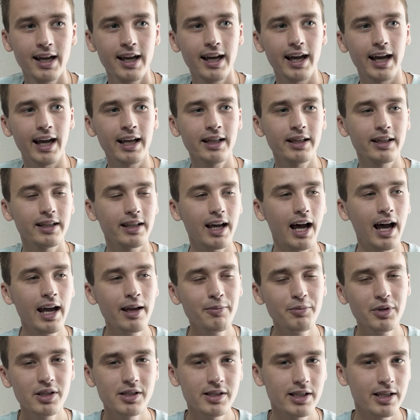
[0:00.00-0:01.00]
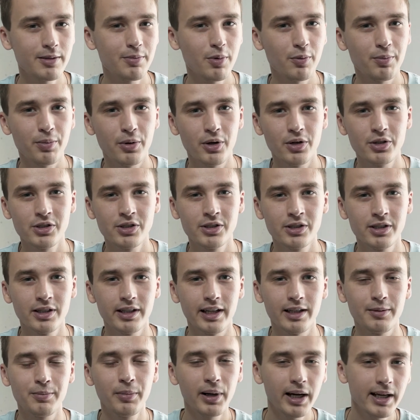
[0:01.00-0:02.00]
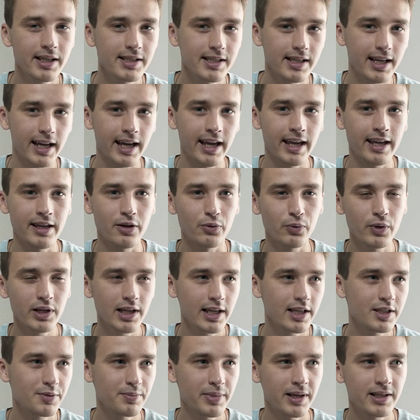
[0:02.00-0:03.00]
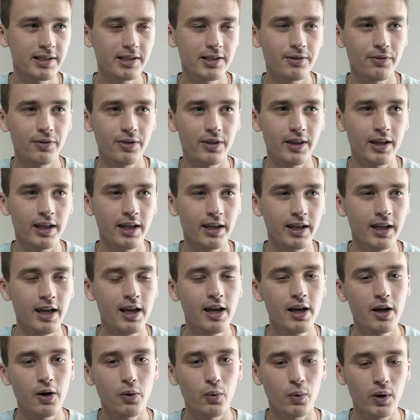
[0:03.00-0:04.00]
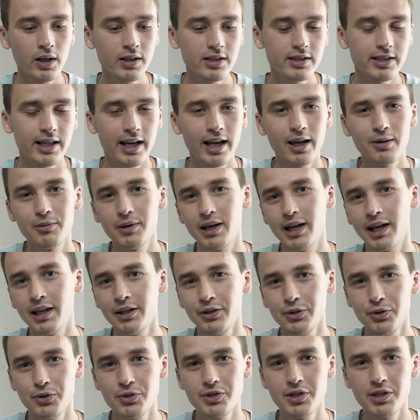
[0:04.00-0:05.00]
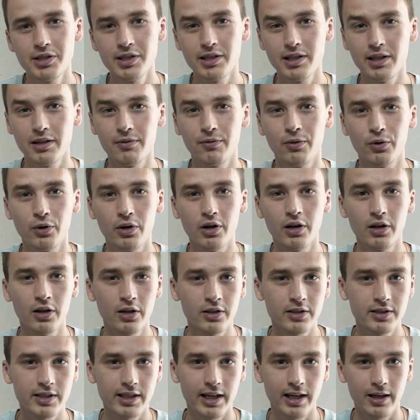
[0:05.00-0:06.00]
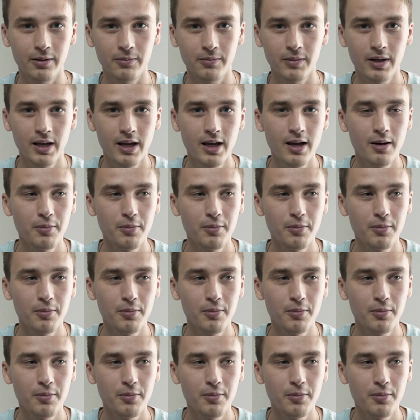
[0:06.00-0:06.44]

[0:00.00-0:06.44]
And I'm the type of person that buys a really expensive thing one time and uses it for a long time.